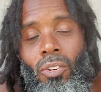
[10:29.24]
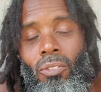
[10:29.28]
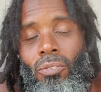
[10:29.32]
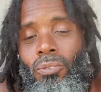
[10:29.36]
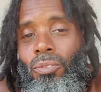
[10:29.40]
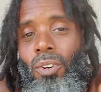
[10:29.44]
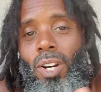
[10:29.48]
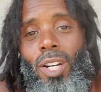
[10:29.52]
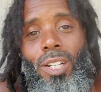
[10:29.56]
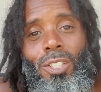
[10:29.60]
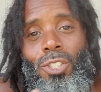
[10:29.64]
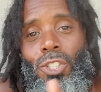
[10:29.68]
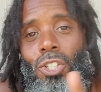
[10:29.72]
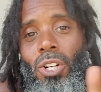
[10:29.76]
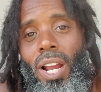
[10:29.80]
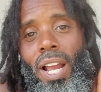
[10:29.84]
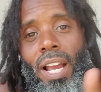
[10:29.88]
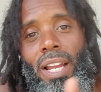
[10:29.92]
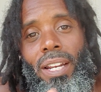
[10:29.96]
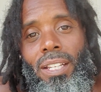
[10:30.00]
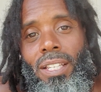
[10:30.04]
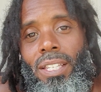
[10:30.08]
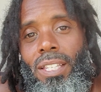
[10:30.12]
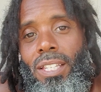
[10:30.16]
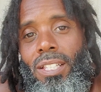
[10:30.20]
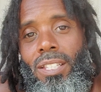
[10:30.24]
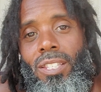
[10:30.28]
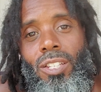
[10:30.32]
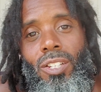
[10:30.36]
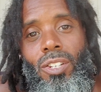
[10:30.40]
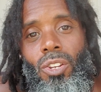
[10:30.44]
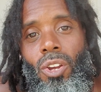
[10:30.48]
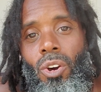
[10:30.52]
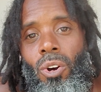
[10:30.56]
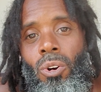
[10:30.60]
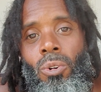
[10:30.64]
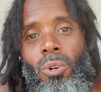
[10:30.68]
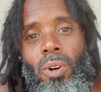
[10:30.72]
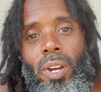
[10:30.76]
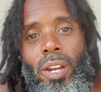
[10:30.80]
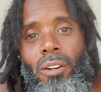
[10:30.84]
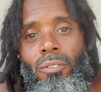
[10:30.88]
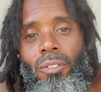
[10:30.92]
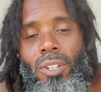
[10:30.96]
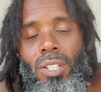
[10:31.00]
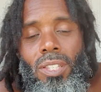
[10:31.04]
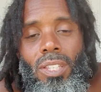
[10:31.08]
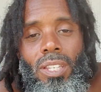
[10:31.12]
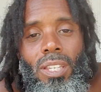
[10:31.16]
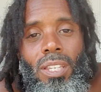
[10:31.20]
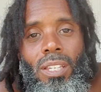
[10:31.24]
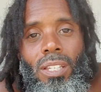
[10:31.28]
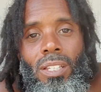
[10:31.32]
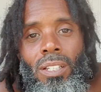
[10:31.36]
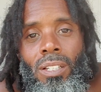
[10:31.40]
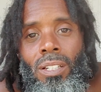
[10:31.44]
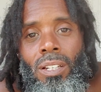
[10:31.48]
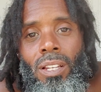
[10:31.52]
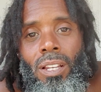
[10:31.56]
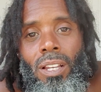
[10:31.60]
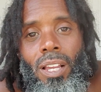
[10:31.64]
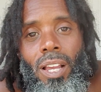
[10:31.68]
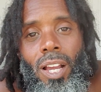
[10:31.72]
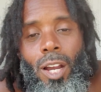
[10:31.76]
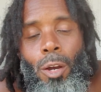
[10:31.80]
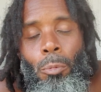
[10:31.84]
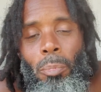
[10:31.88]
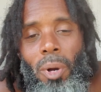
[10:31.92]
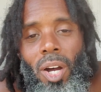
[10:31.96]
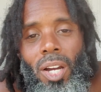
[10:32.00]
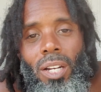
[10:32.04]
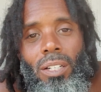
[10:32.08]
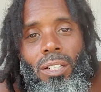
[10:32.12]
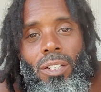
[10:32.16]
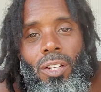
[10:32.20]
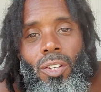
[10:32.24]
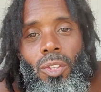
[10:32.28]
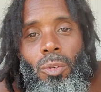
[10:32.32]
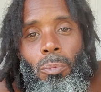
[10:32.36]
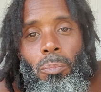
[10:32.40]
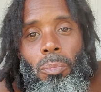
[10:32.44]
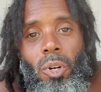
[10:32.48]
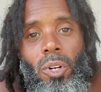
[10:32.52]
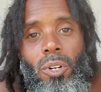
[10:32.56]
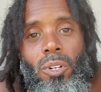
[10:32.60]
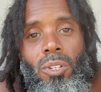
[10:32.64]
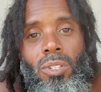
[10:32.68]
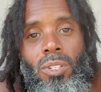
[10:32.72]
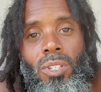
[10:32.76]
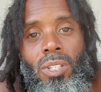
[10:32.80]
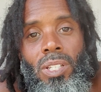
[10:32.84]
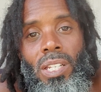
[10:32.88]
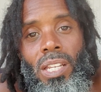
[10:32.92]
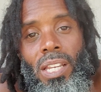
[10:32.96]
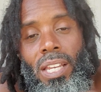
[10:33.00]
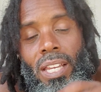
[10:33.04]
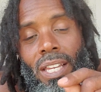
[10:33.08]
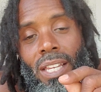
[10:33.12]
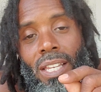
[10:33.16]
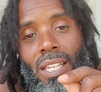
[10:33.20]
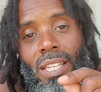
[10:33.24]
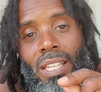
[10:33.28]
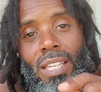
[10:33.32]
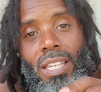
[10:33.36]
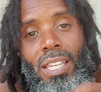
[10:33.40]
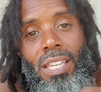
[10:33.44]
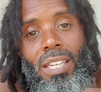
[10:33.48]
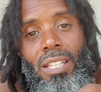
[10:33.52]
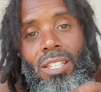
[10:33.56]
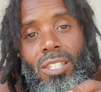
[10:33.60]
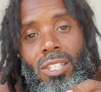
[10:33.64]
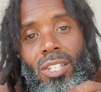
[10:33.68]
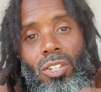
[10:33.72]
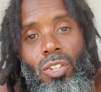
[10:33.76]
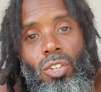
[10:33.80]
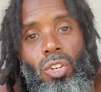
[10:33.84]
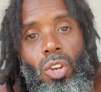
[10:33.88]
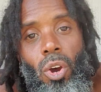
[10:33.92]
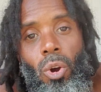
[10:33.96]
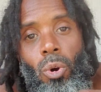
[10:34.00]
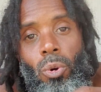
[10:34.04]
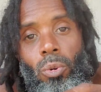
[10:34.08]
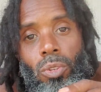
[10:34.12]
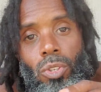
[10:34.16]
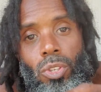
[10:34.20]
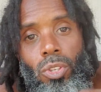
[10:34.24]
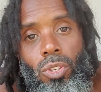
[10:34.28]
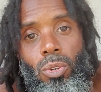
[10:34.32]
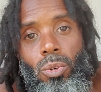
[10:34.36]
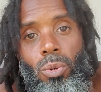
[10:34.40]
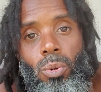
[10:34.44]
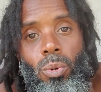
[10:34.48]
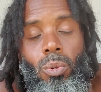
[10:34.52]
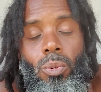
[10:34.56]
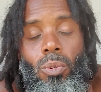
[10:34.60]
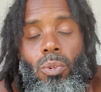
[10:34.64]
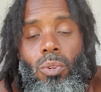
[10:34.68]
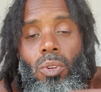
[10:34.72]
Fuck trying to get to know everything about another person. Get to know you.